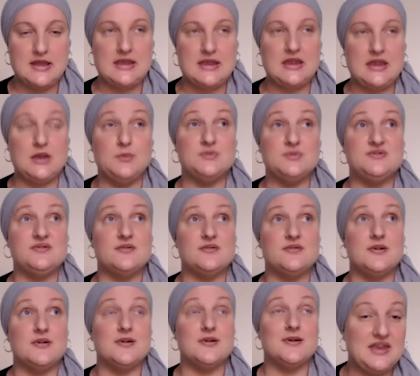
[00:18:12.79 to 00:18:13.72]
He was
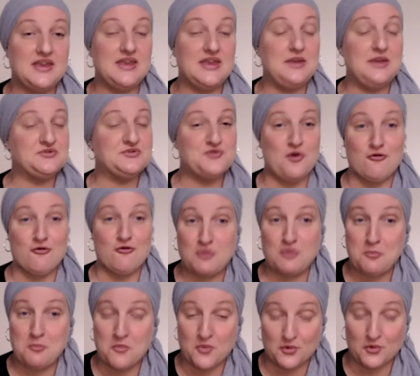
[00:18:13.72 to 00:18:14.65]
he was not
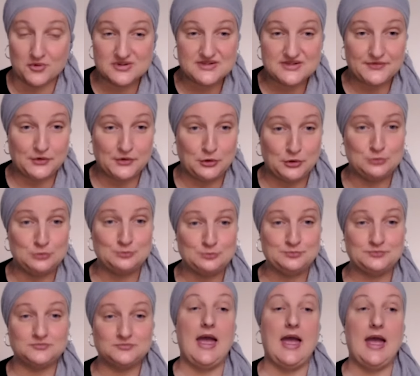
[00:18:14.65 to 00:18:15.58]
remorseful
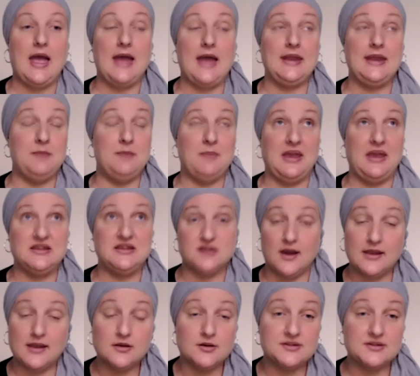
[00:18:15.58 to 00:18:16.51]
and he made
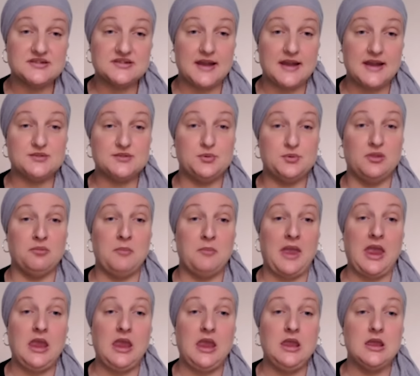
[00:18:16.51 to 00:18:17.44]
eye contact with
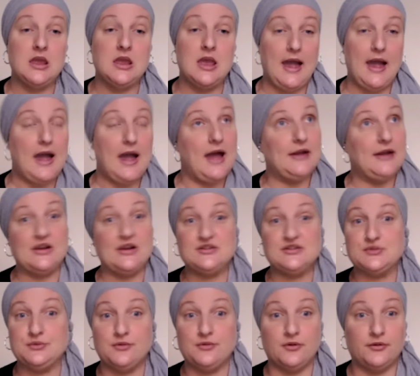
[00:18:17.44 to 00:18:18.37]
me and I
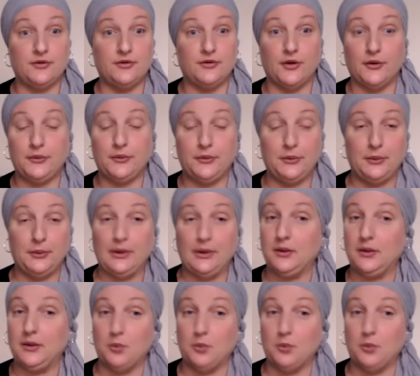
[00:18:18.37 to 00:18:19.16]
do not know who he